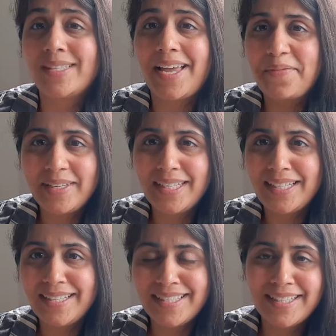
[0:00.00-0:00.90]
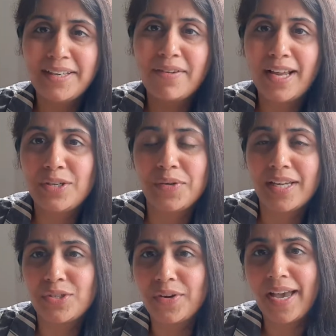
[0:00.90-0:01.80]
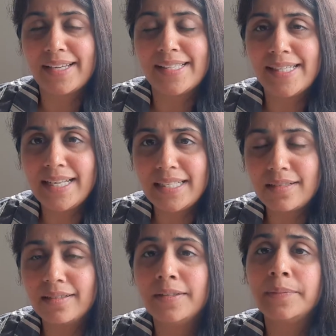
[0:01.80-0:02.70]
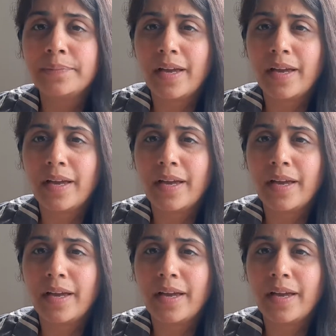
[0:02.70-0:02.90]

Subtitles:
simultaneously while you get your CAS letter,